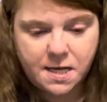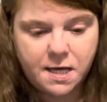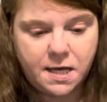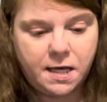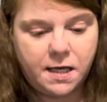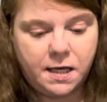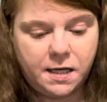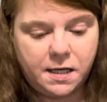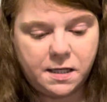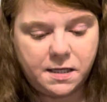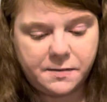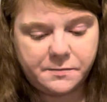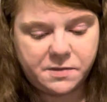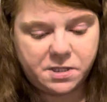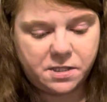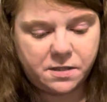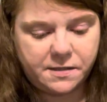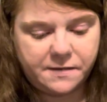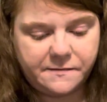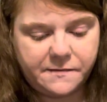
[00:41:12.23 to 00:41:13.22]
And I'm
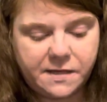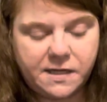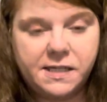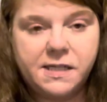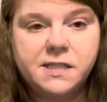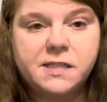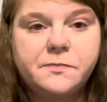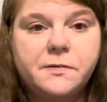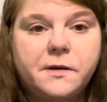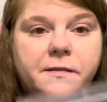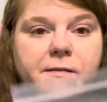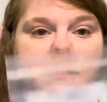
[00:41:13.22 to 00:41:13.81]
sure everybody has probably